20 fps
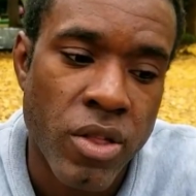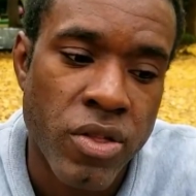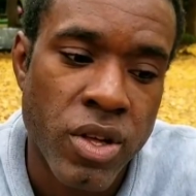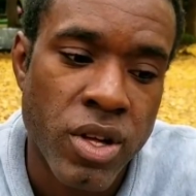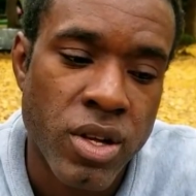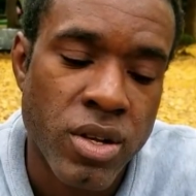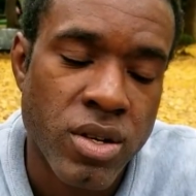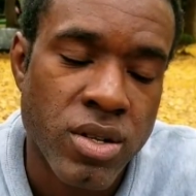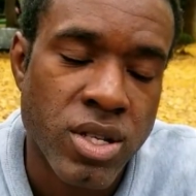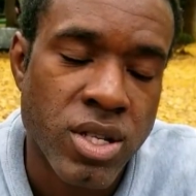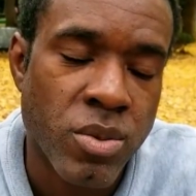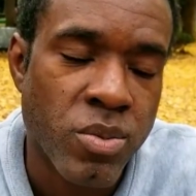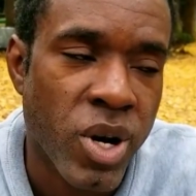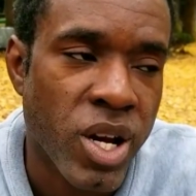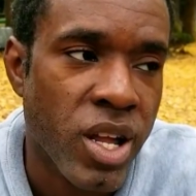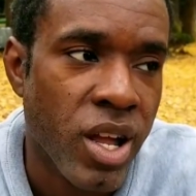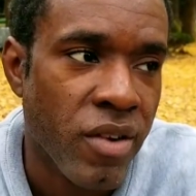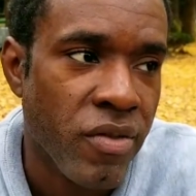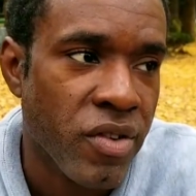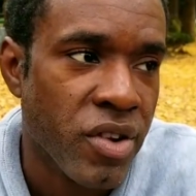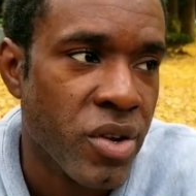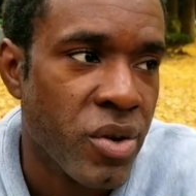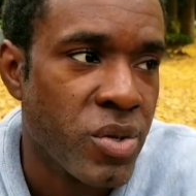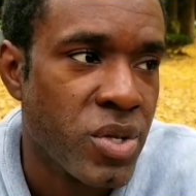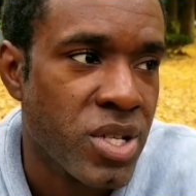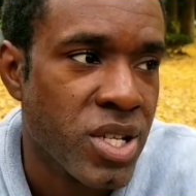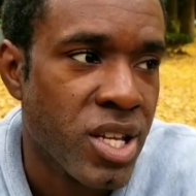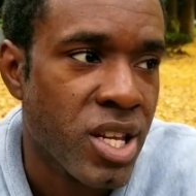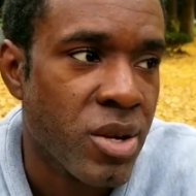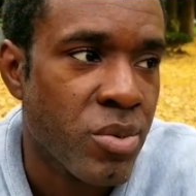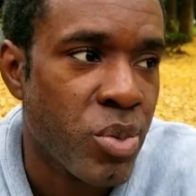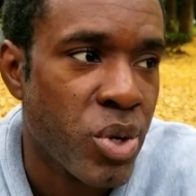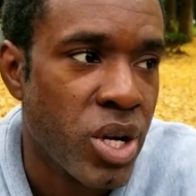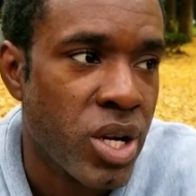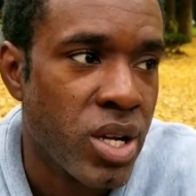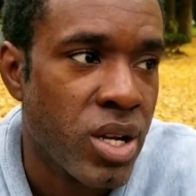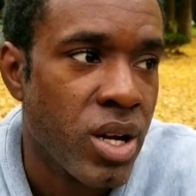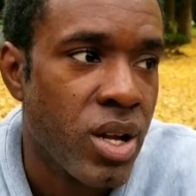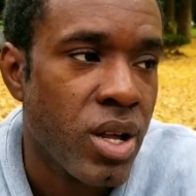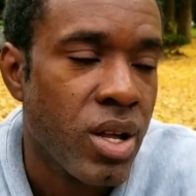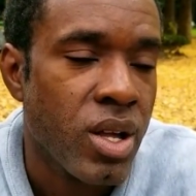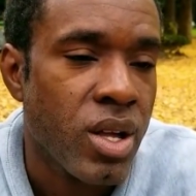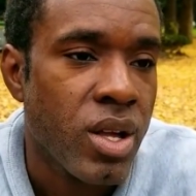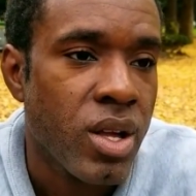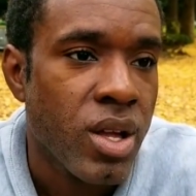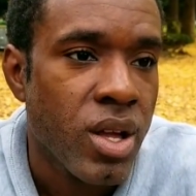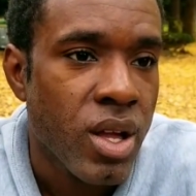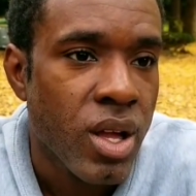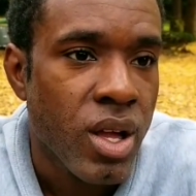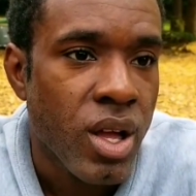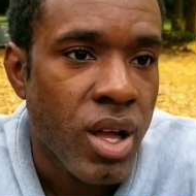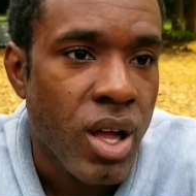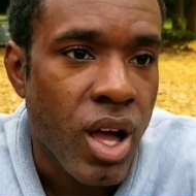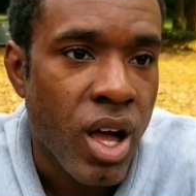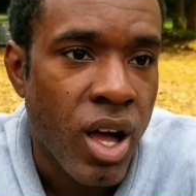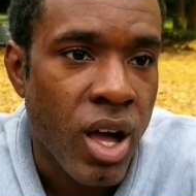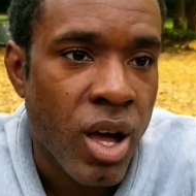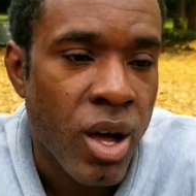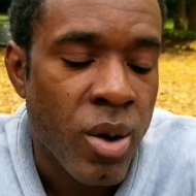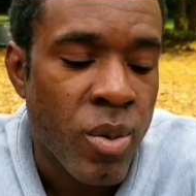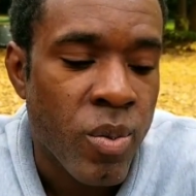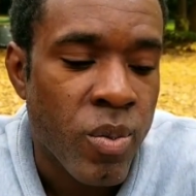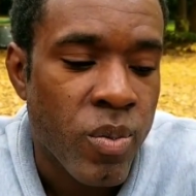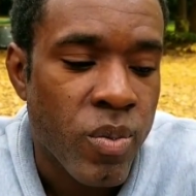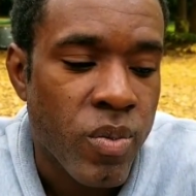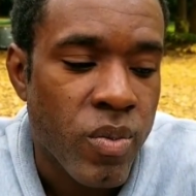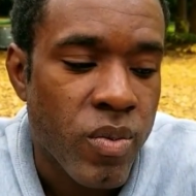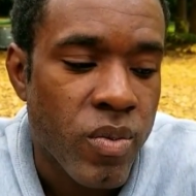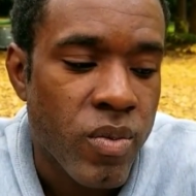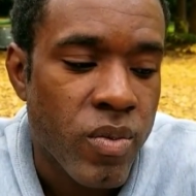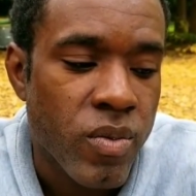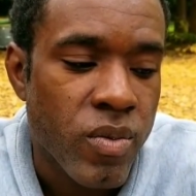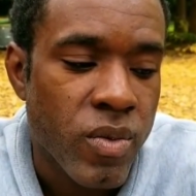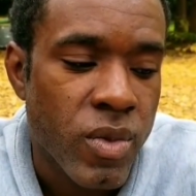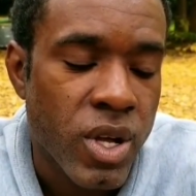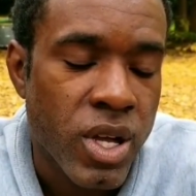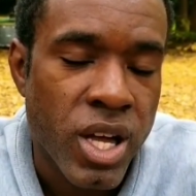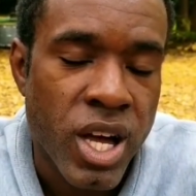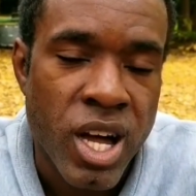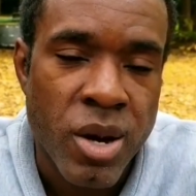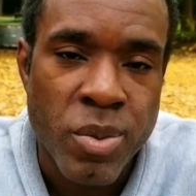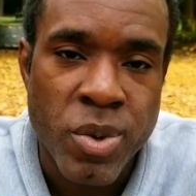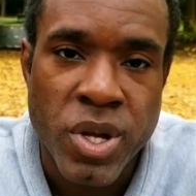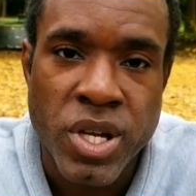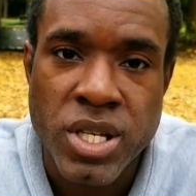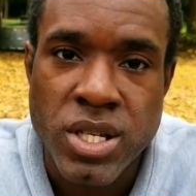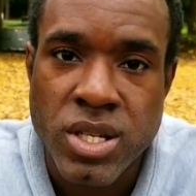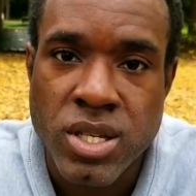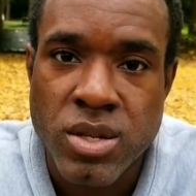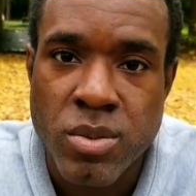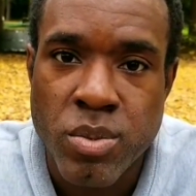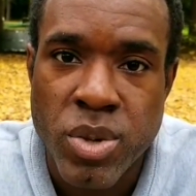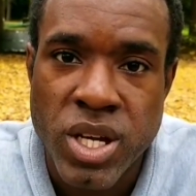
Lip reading: I think I forget who said it, but God placed the